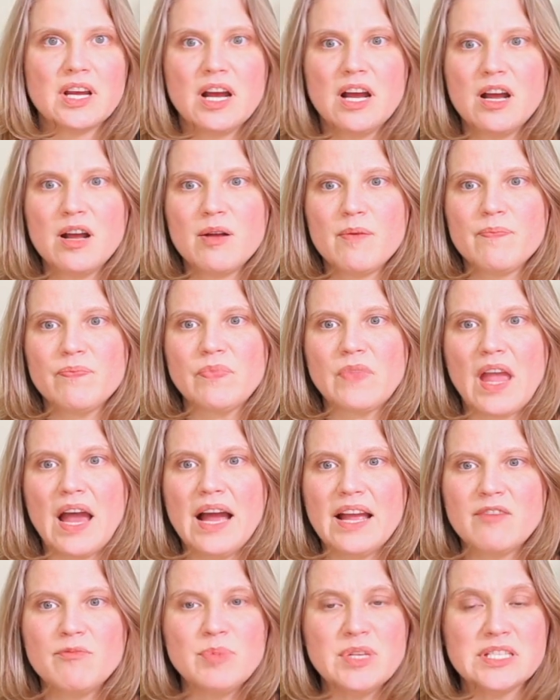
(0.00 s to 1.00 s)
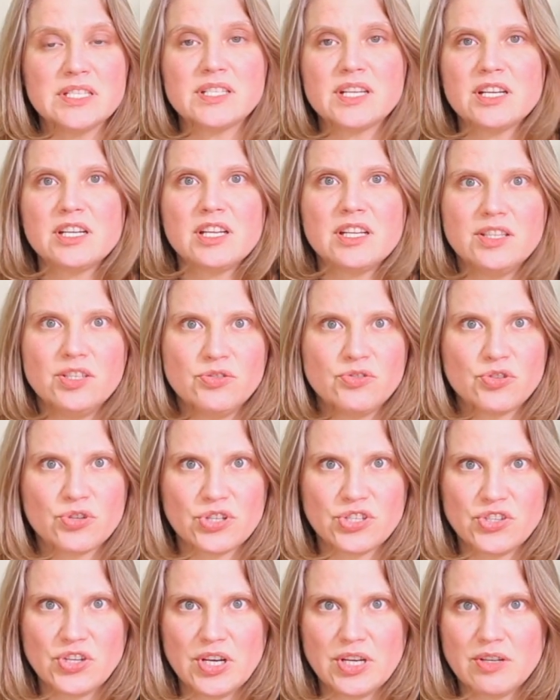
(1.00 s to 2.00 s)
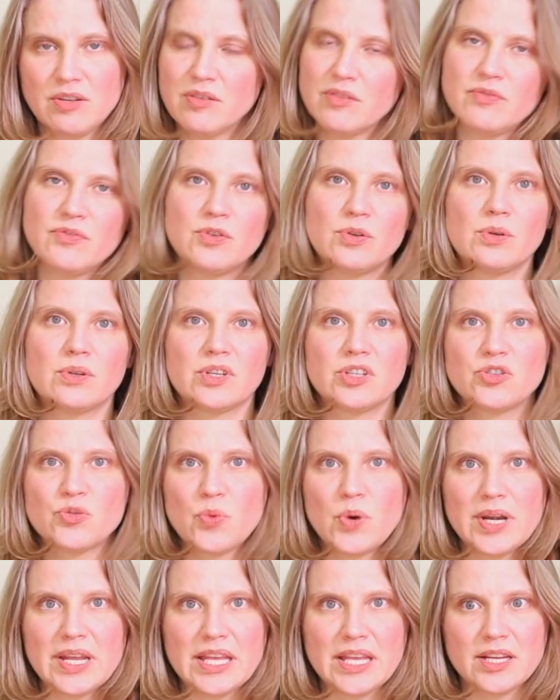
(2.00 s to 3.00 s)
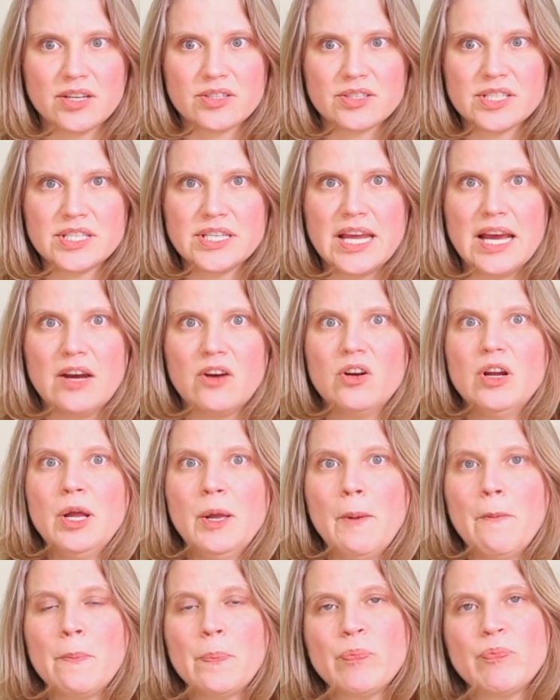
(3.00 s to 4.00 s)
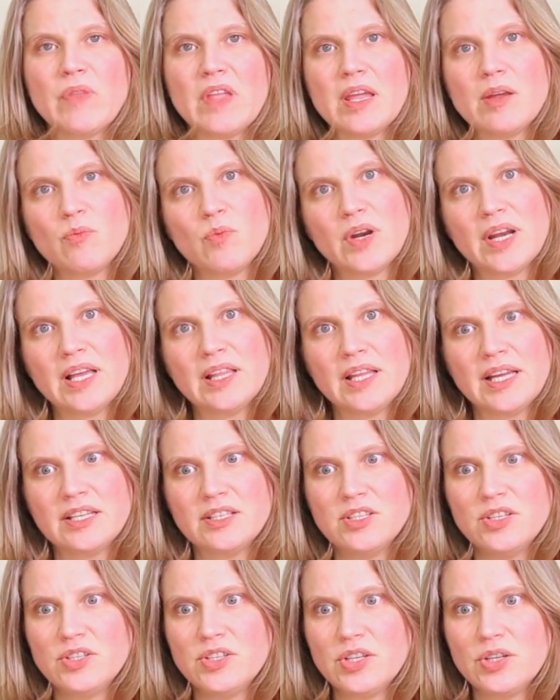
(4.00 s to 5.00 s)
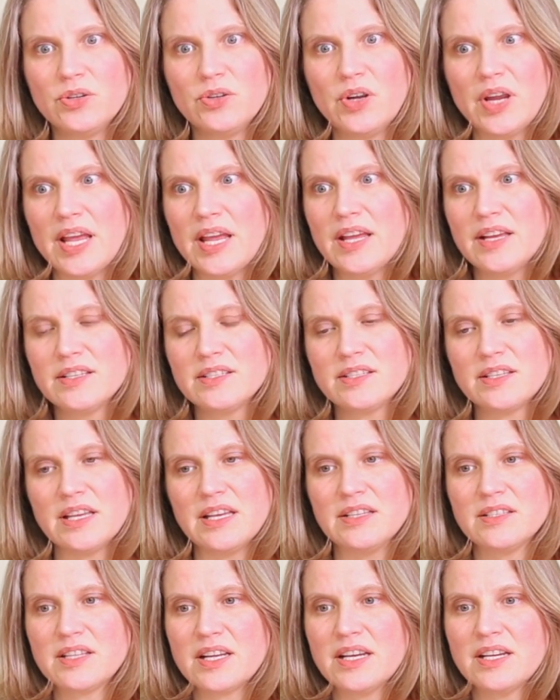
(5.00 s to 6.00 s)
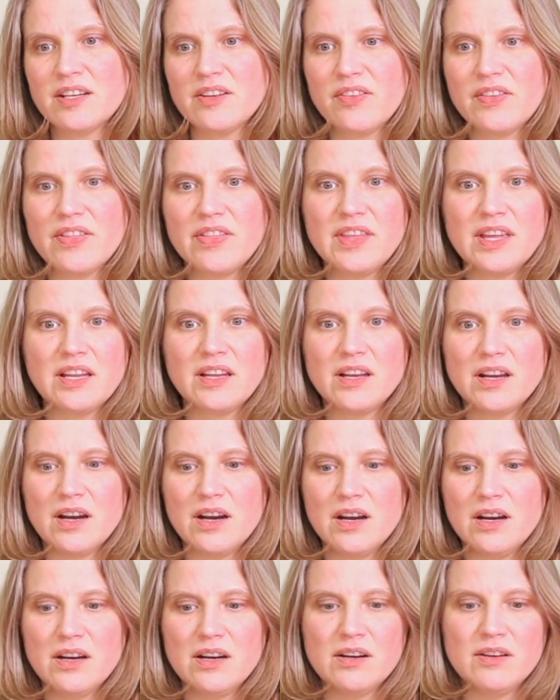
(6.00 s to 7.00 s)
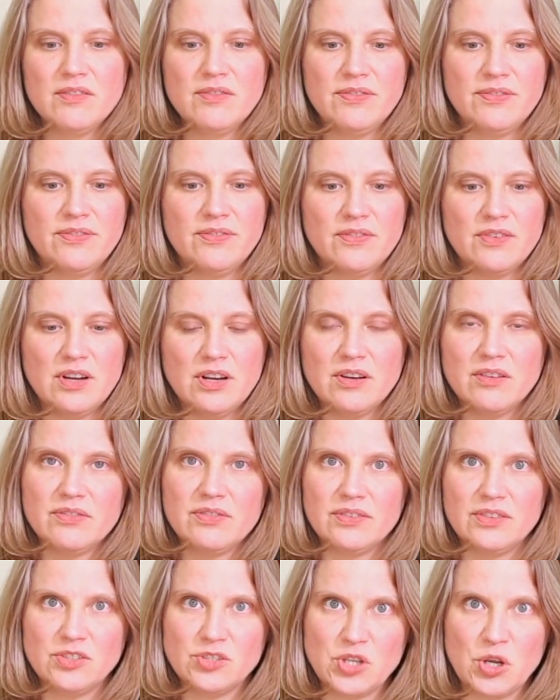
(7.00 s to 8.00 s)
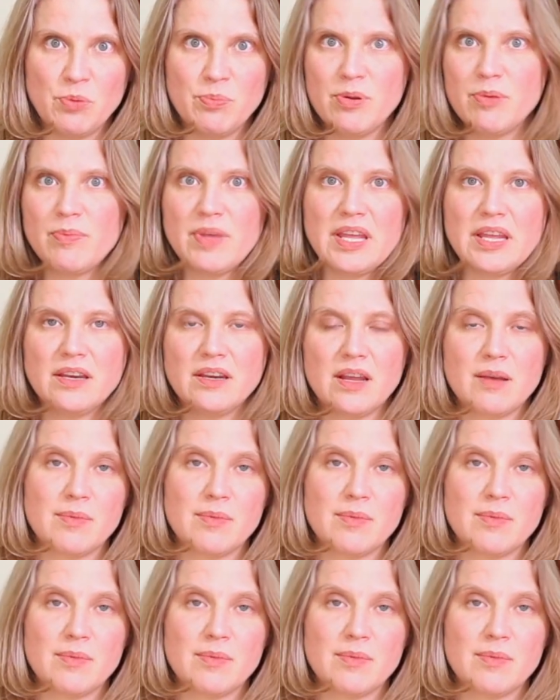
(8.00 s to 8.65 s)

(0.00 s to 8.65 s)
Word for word: Um, I've been studying nutrition for 20 years now, and what I like to do is, is kind of think of, of dopamine.